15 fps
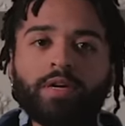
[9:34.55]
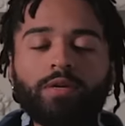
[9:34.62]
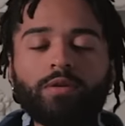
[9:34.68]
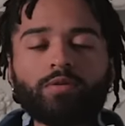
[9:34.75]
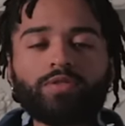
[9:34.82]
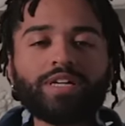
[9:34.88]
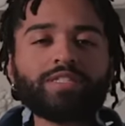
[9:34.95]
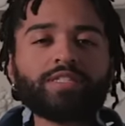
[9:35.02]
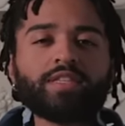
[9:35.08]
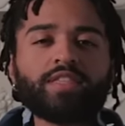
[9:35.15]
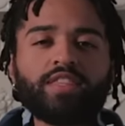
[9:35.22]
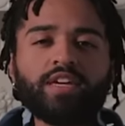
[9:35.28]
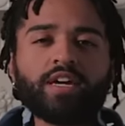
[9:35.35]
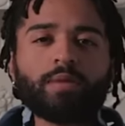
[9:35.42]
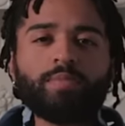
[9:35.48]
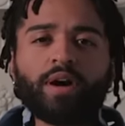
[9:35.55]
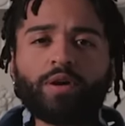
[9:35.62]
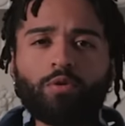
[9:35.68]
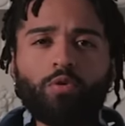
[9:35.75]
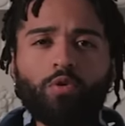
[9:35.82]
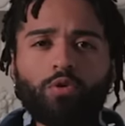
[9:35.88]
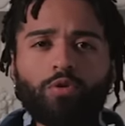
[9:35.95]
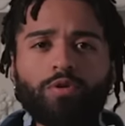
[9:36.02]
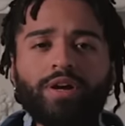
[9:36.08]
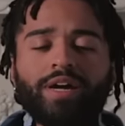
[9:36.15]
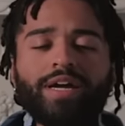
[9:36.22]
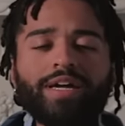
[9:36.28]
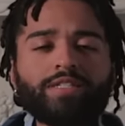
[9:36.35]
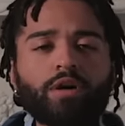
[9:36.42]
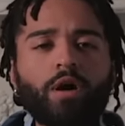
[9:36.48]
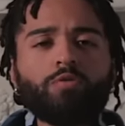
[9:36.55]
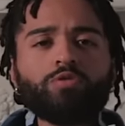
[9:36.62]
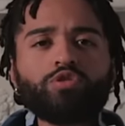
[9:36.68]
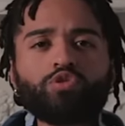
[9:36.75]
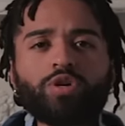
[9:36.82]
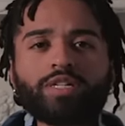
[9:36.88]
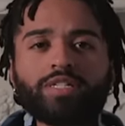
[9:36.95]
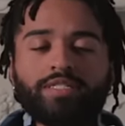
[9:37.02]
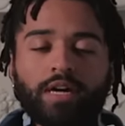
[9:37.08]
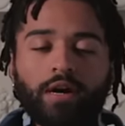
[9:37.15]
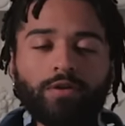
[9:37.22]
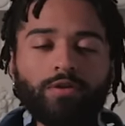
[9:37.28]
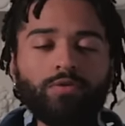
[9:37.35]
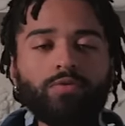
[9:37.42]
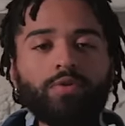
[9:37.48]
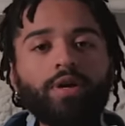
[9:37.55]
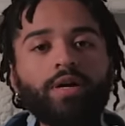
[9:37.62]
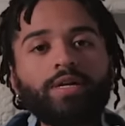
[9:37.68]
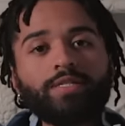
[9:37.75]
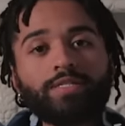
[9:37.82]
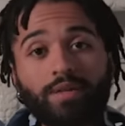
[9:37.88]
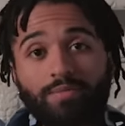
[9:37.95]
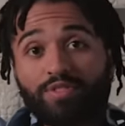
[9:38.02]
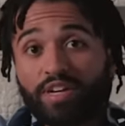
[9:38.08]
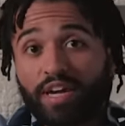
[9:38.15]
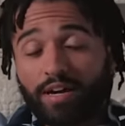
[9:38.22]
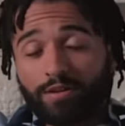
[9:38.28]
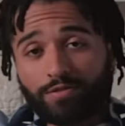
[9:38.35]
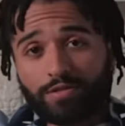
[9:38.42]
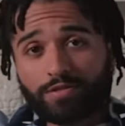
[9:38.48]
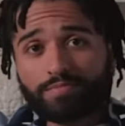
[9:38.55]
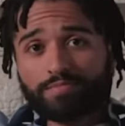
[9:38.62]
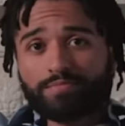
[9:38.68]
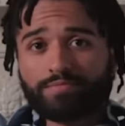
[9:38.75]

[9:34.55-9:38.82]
You know, that's the thing about horror, it's always trying to tell you something else.